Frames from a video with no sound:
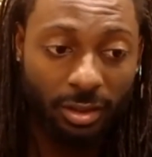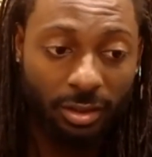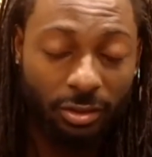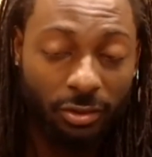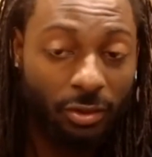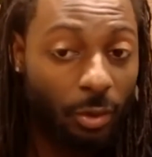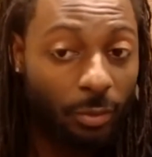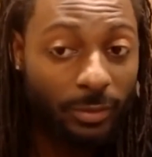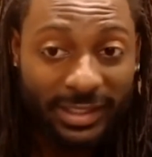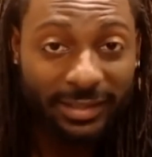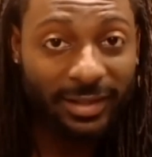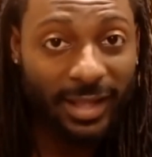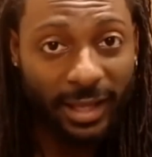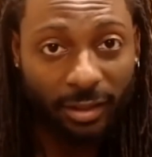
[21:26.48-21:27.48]
you don't
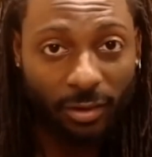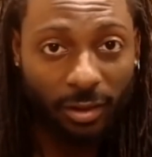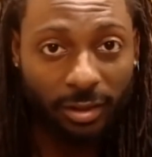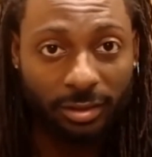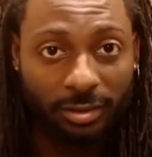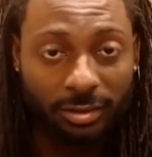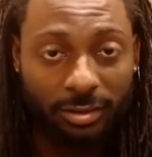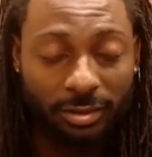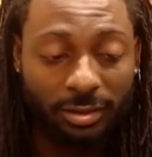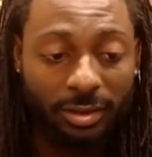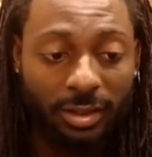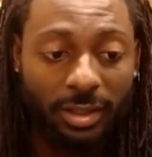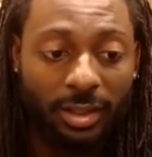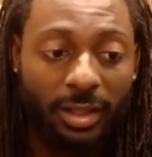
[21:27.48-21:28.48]
need LiDAR.
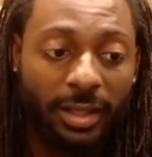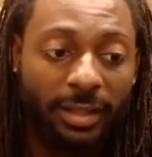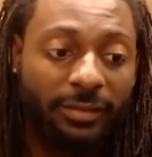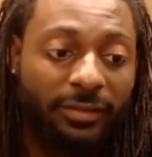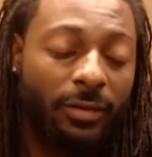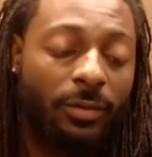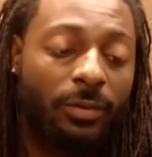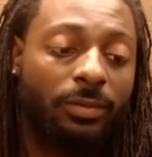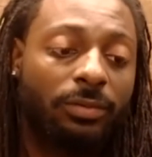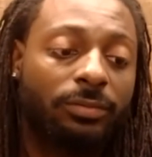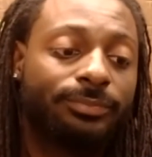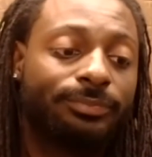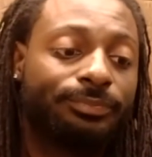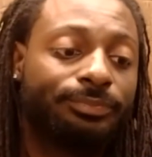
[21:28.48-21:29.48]
And so
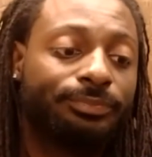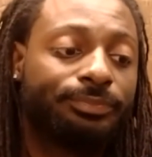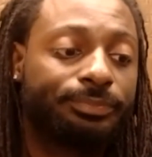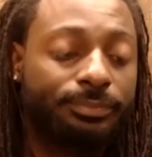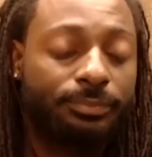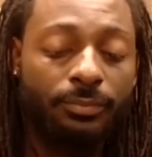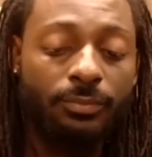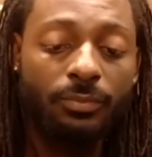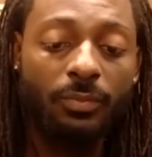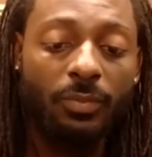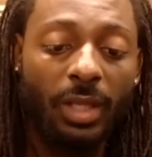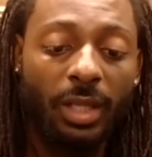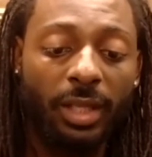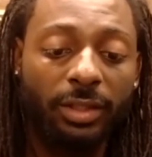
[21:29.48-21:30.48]

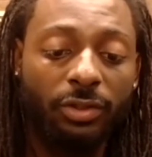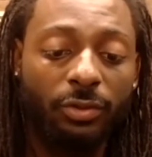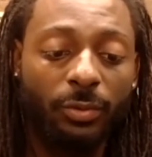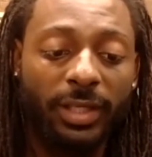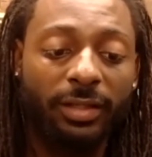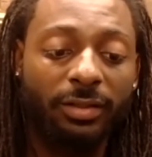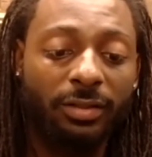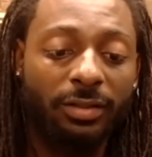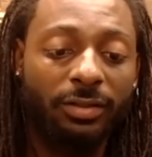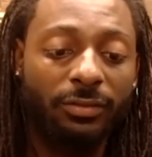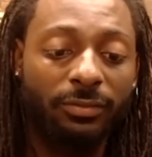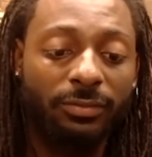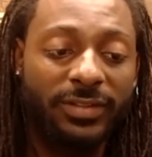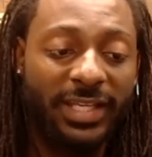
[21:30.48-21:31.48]
you can
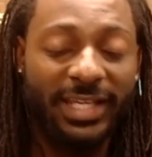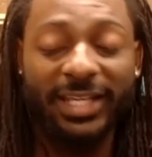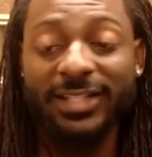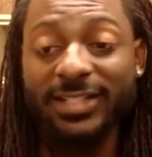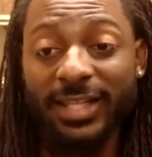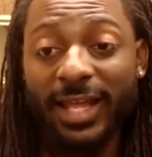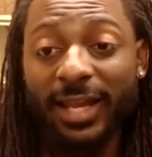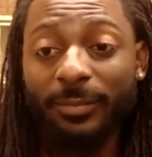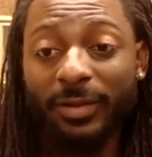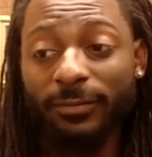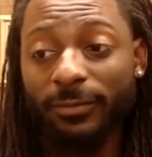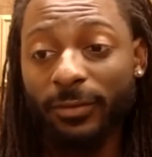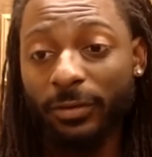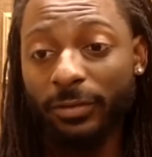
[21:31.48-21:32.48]
dig into that a bit
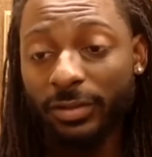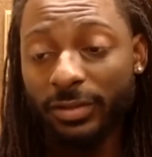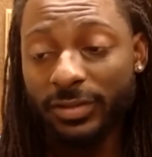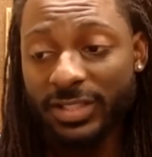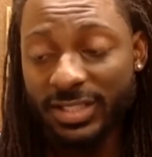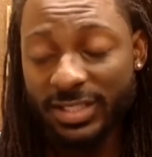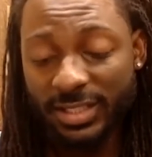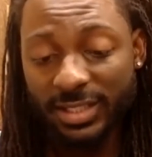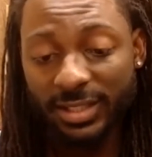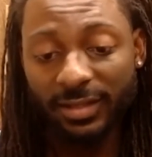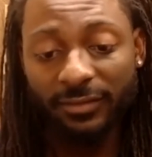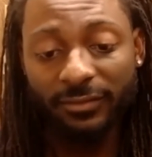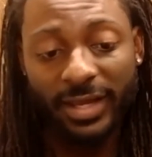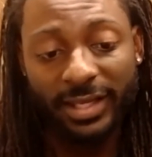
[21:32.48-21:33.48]
further to see the
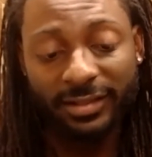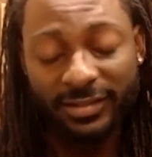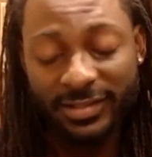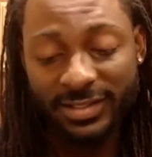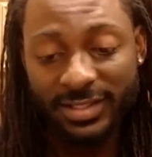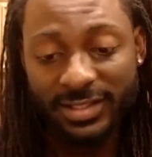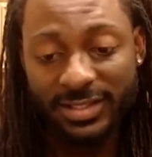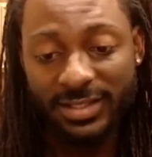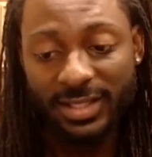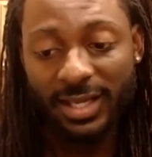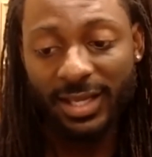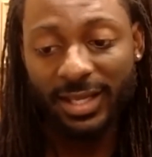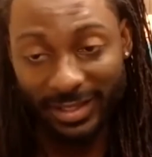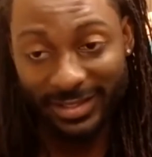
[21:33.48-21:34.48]
advantages
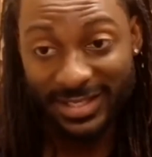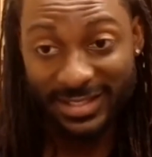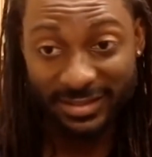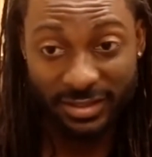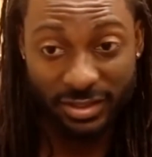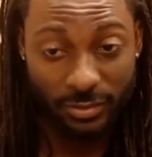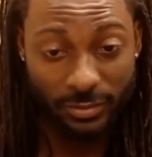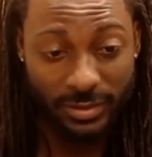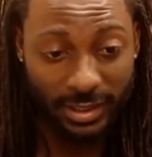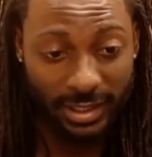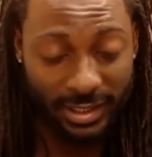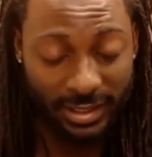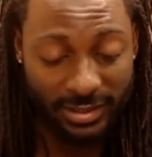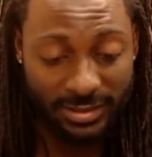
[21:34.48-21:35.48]
that Tesla's
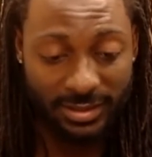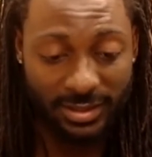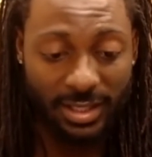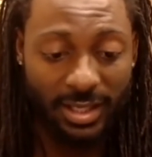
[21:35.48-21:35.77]
using. And it,